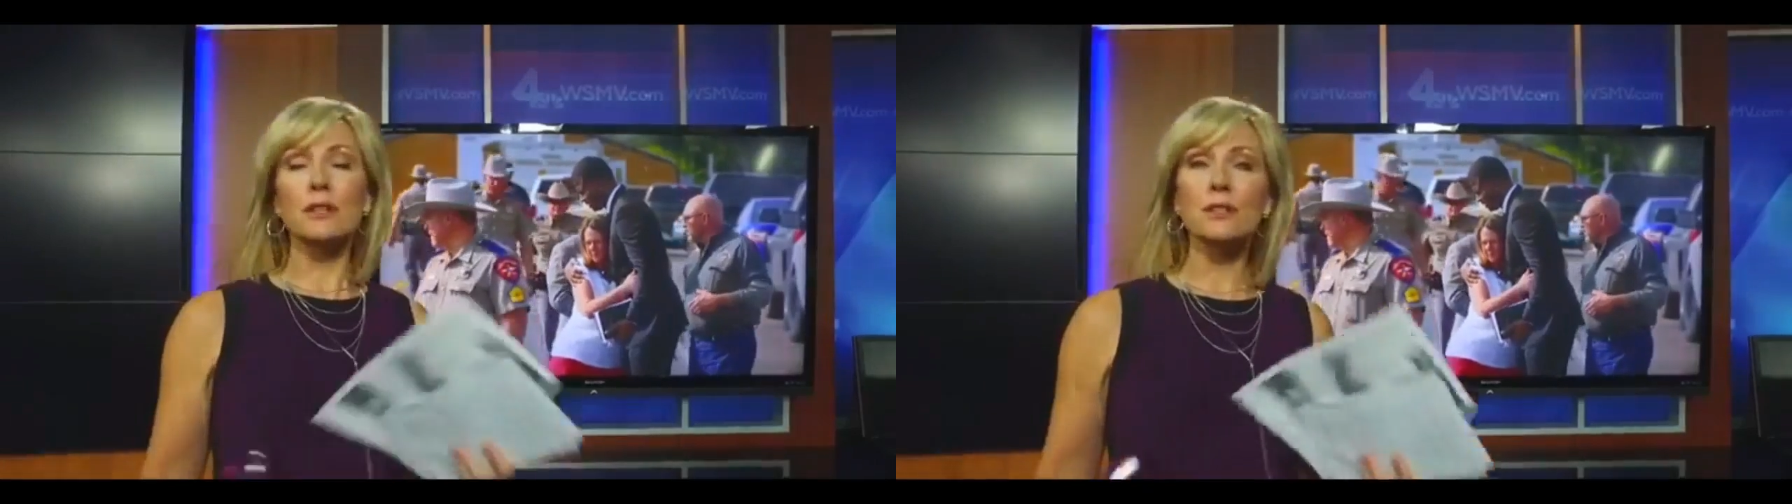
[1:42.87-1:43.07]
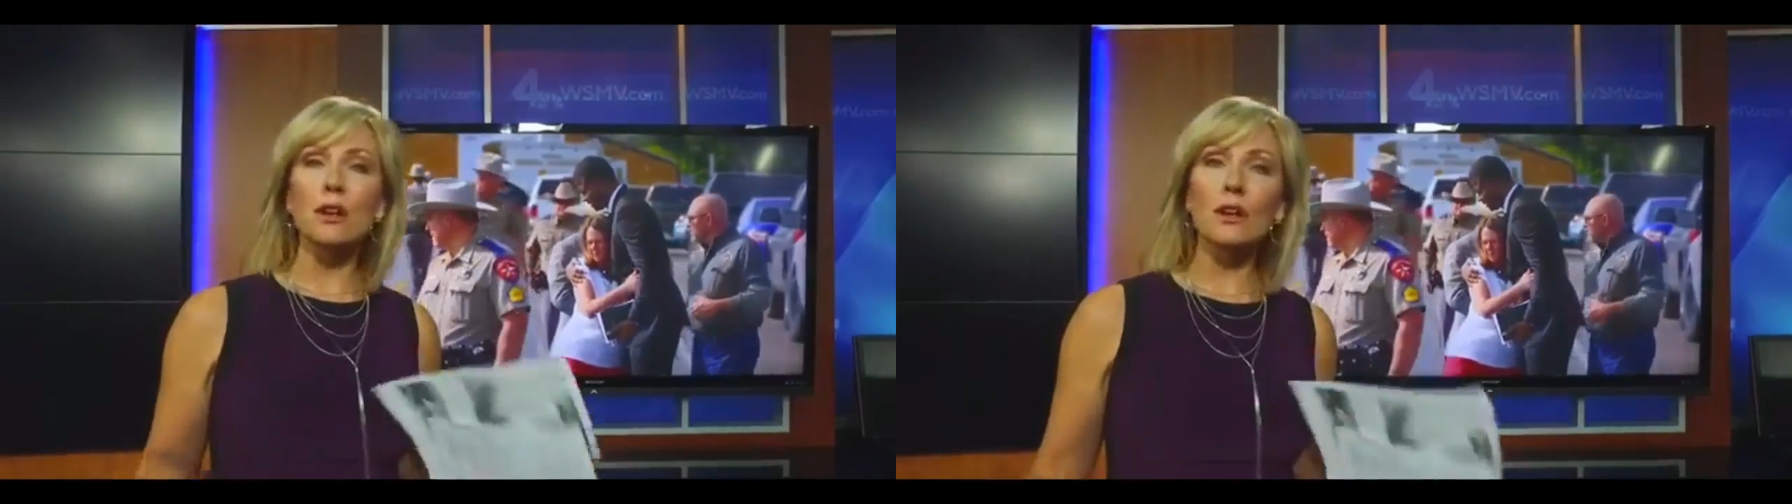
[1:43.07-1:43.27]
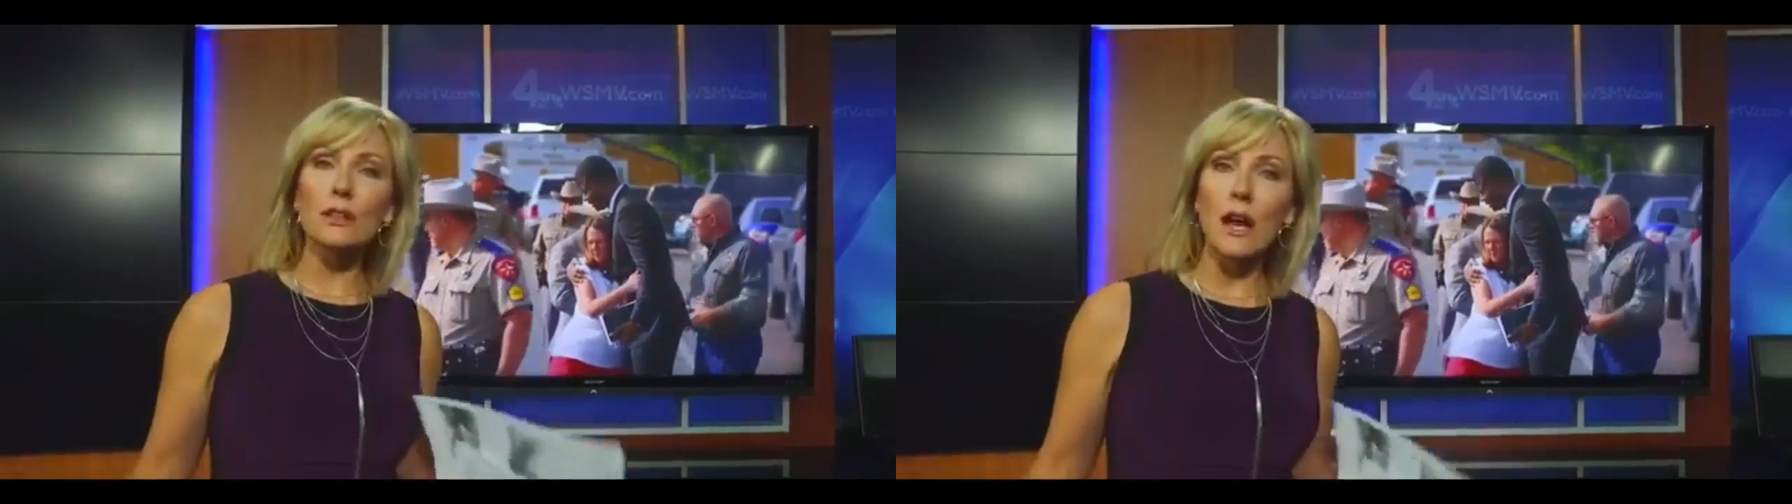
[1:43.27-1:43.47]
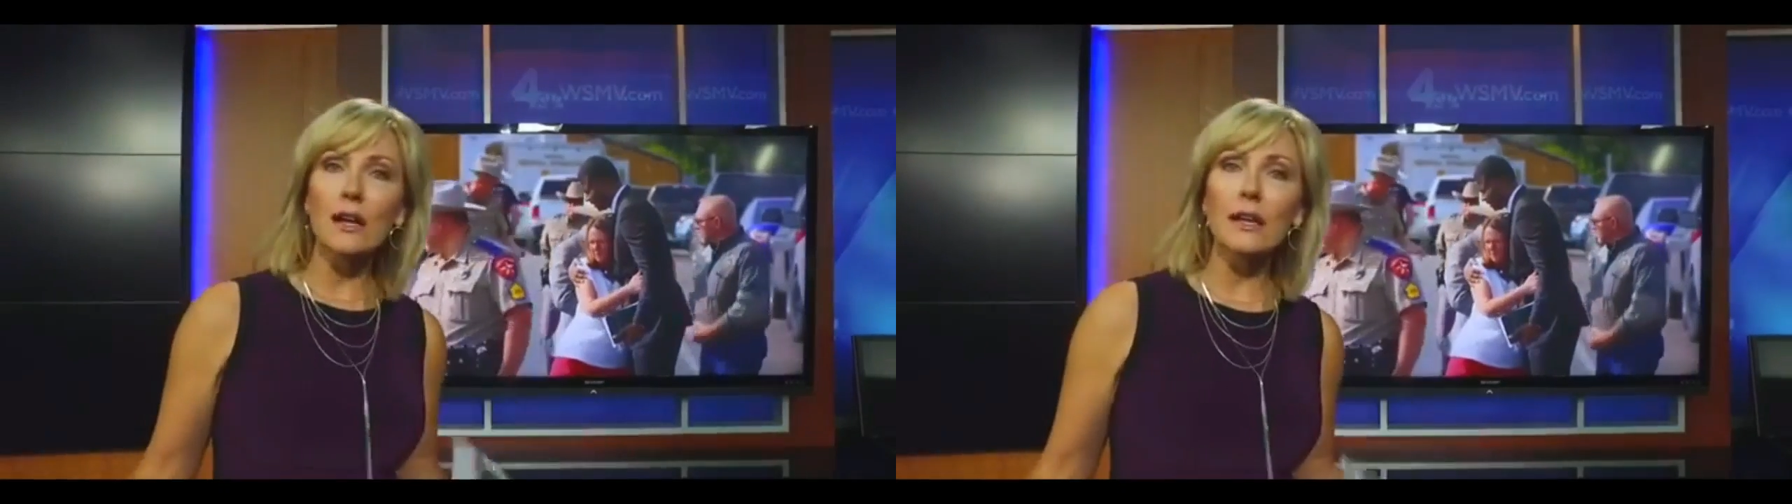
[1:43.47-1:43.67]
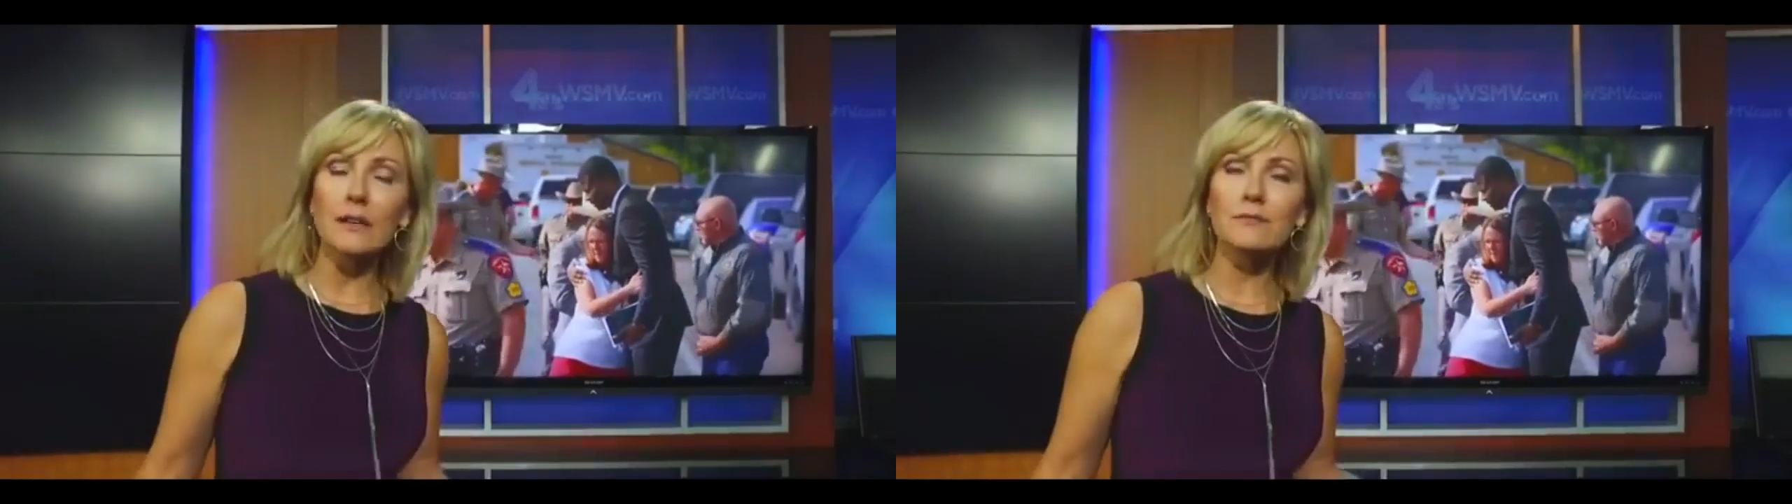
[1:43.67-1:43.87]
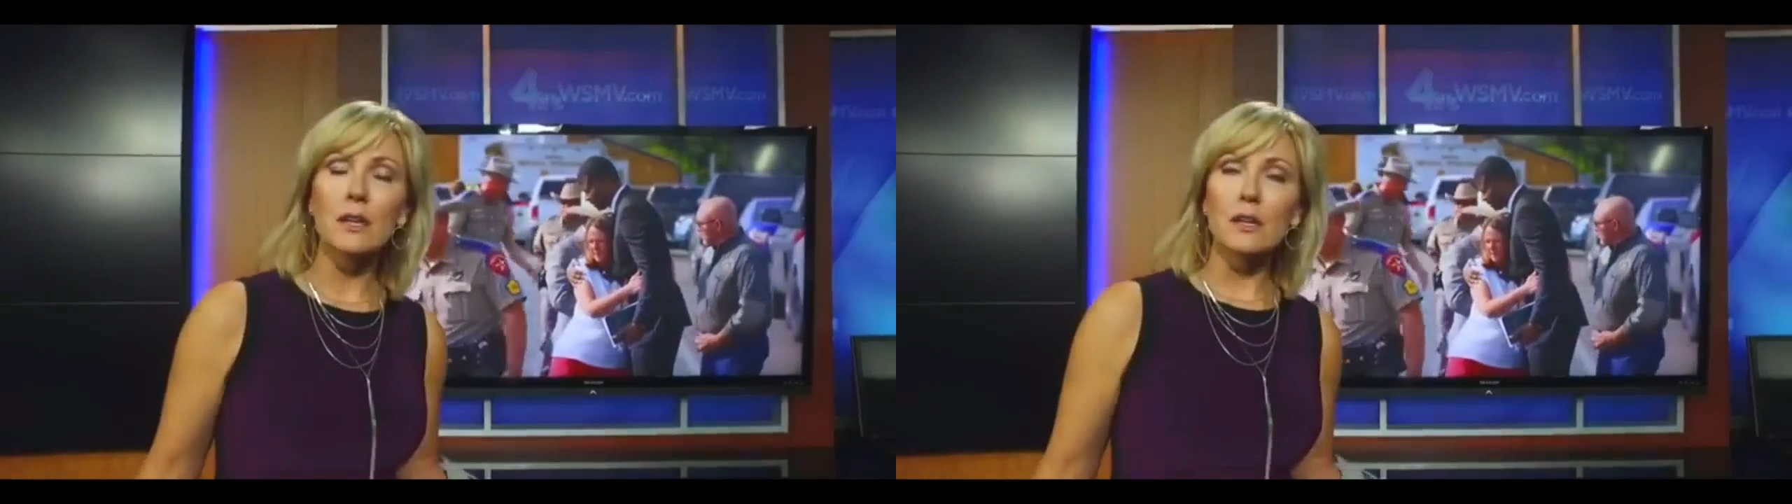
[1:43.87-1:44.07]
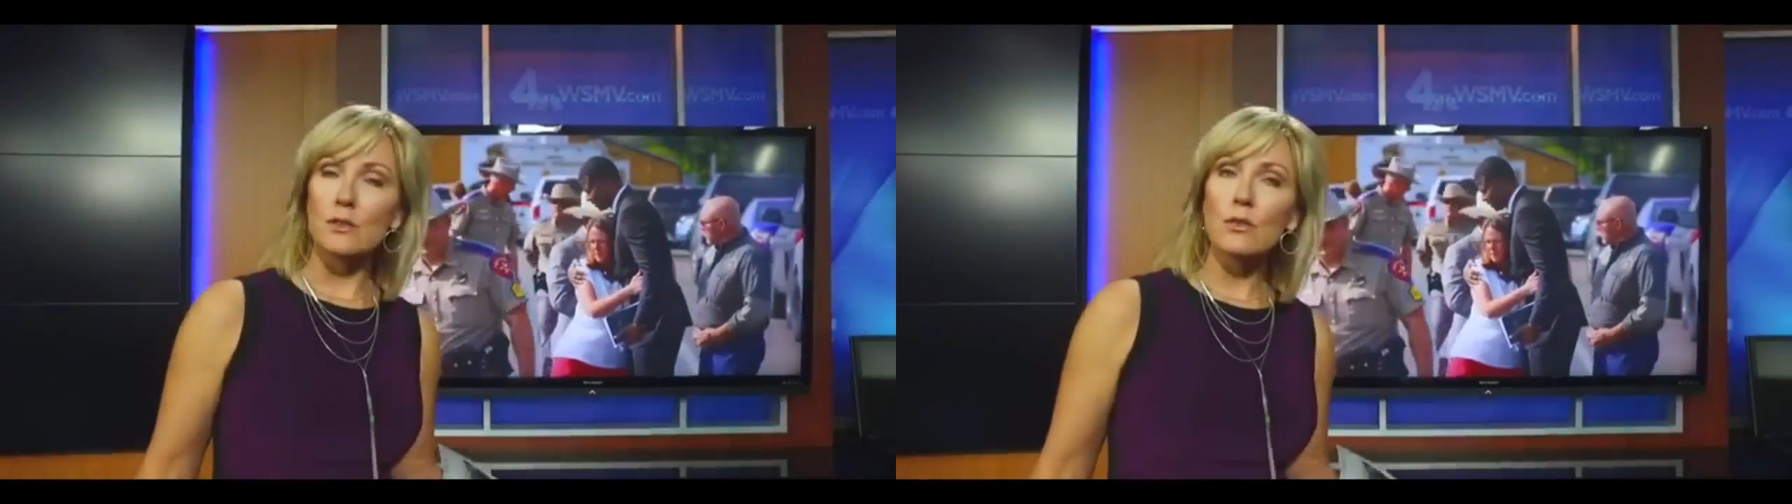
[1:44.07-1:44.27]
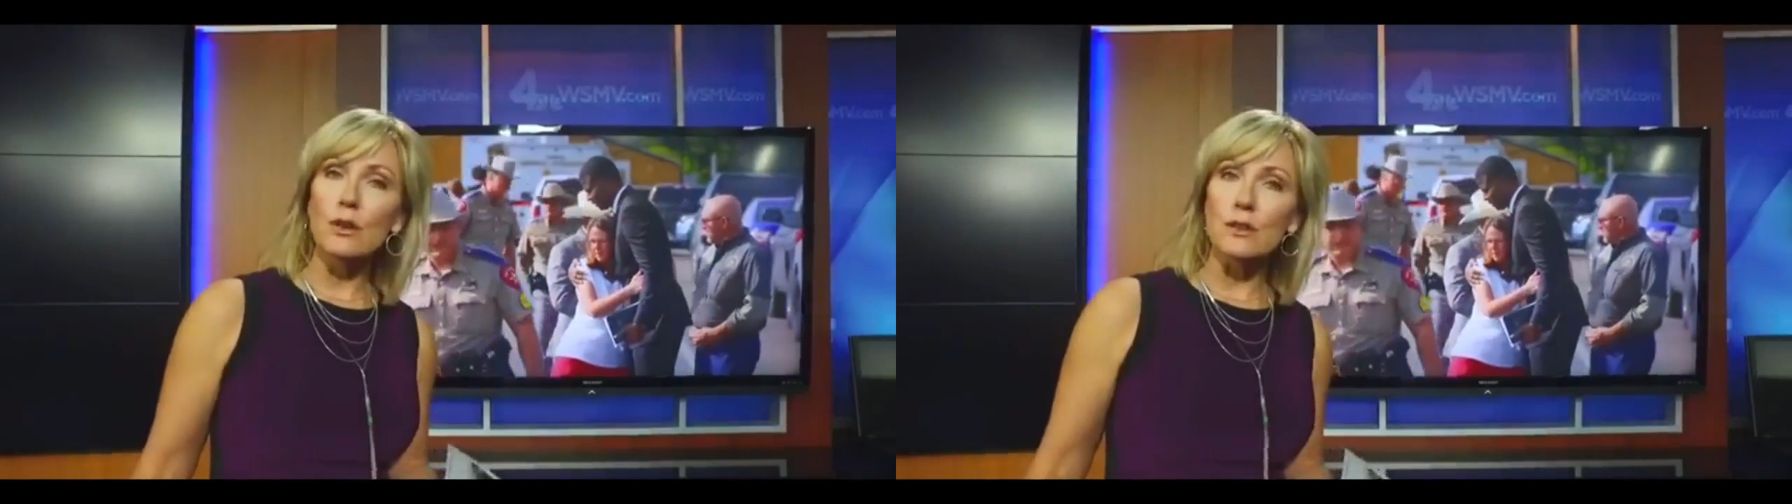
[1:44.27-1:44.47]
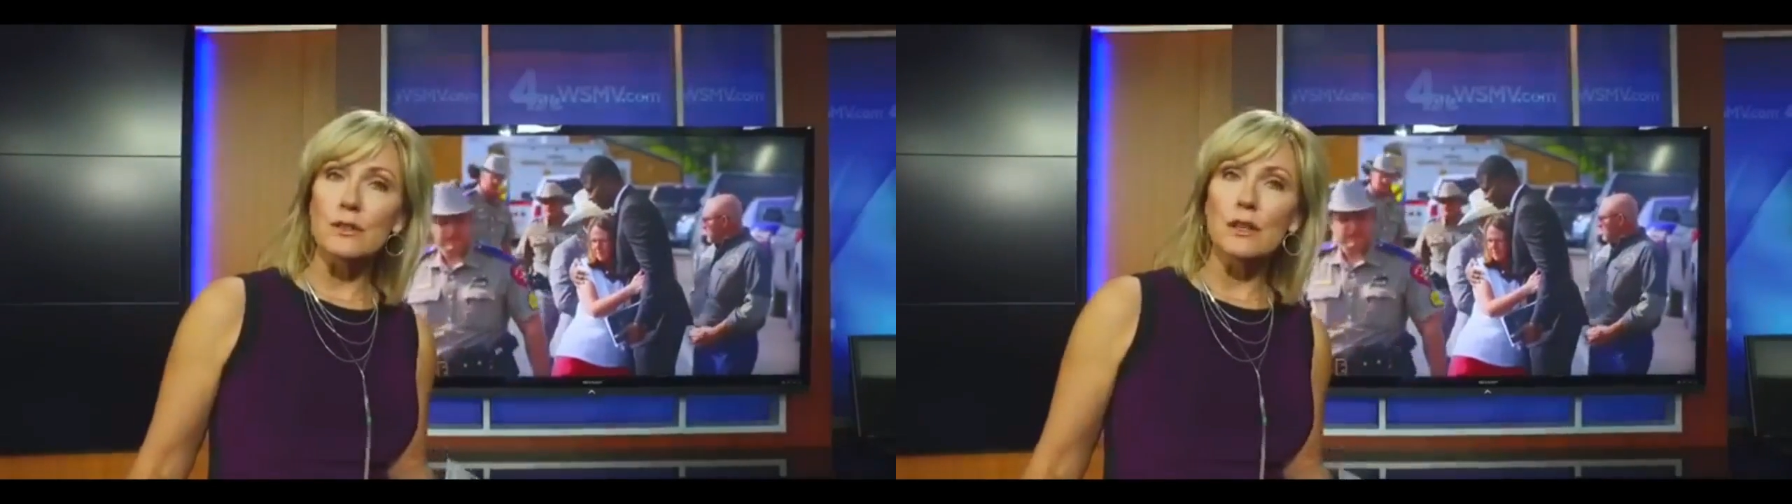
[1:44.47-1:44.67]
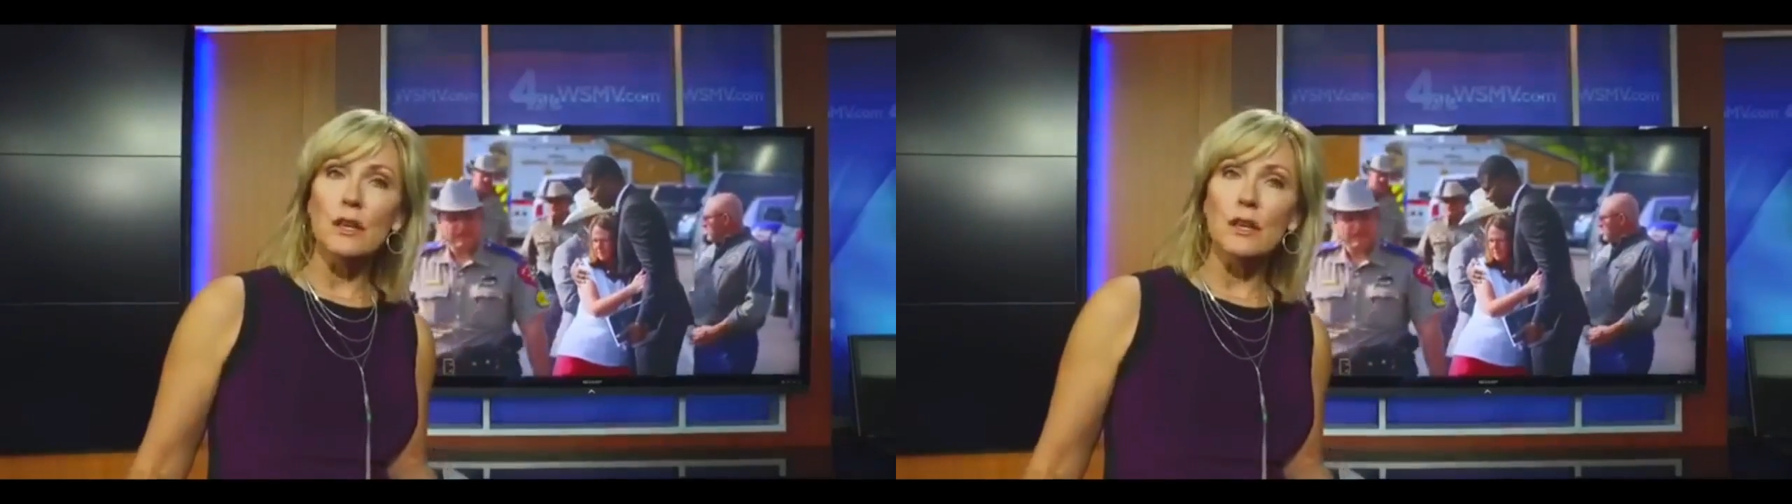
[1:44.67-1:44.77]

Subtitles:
to start locking doors